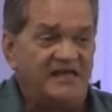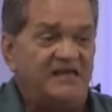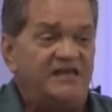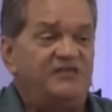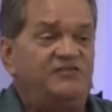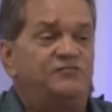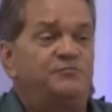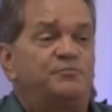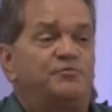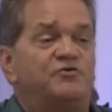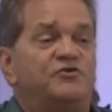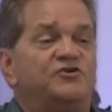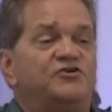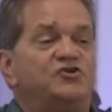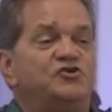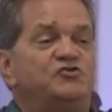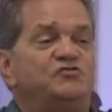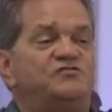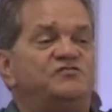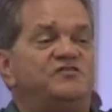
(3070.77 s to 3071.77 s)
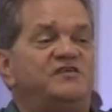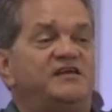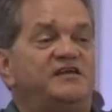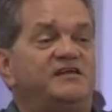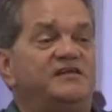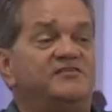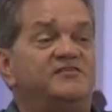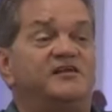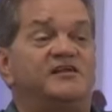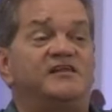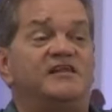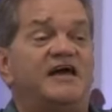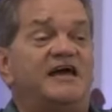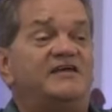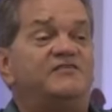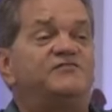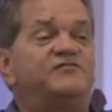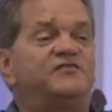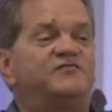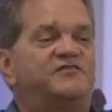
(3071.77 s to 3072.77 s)
It's producing the
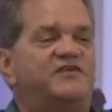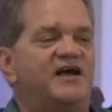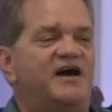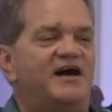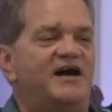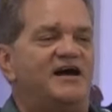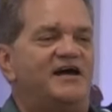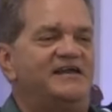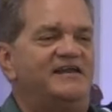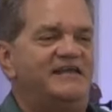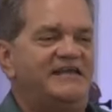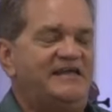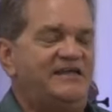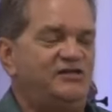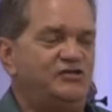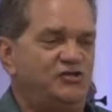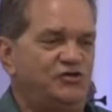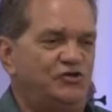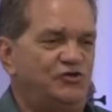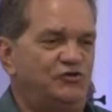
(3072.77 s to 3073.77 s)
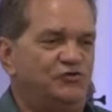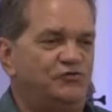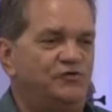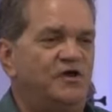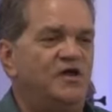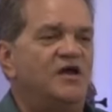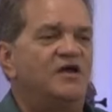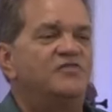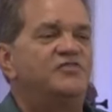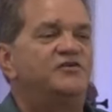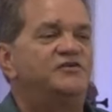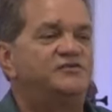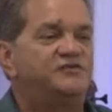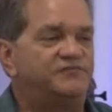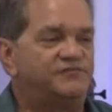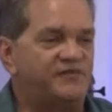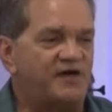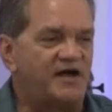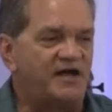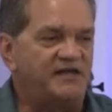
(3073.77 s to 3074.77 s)
life of God in you. The
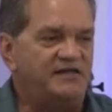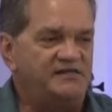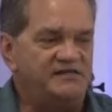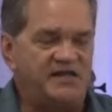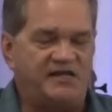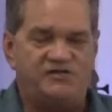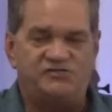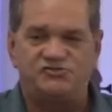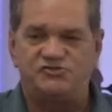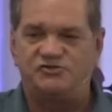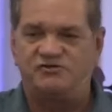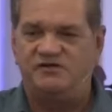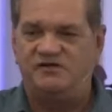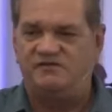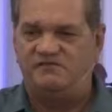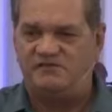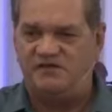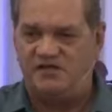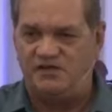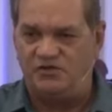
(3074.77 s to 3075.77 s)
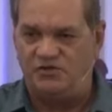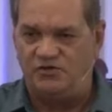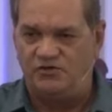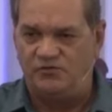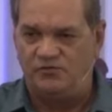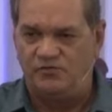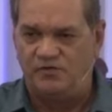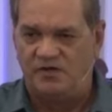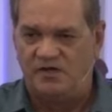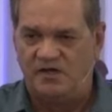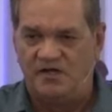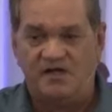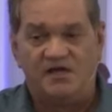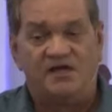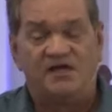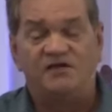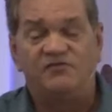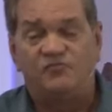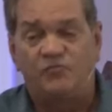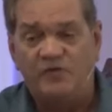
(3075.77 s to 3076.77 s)
divine nature is in you.
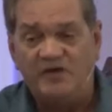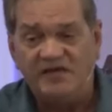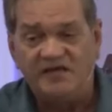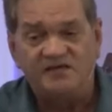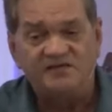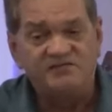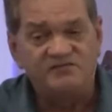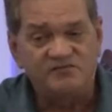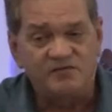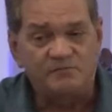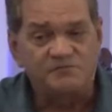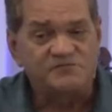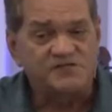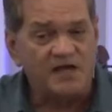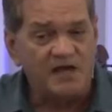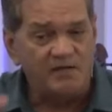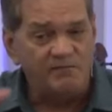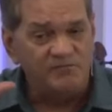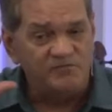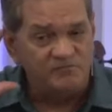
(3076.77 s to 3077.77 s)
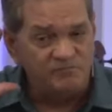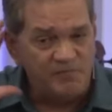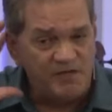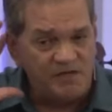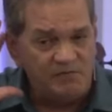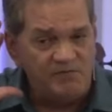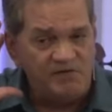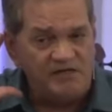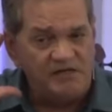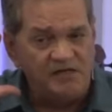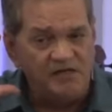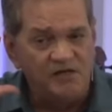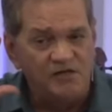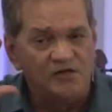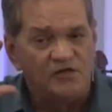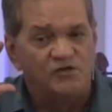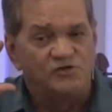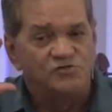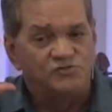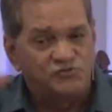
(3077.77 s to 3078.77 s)
If we can sometimes maybe
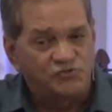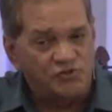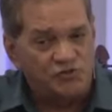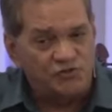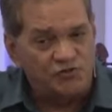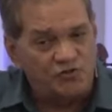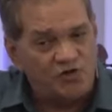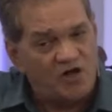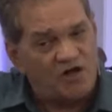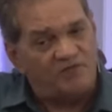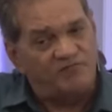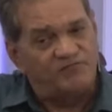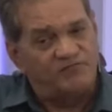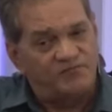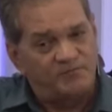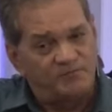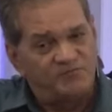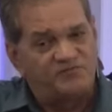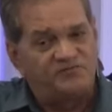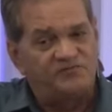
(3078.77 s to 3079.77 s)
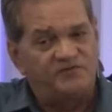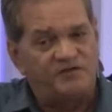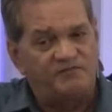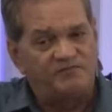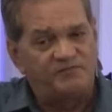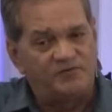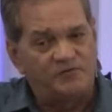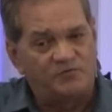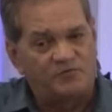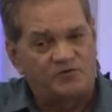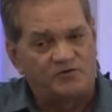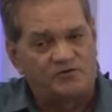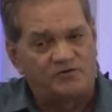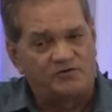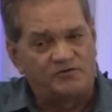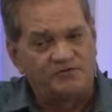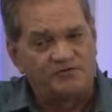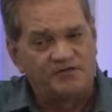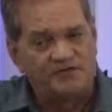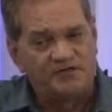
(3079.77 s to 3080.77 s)
turn off some stuff of the
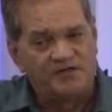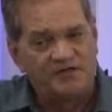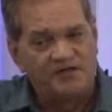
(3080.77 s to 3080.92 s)
world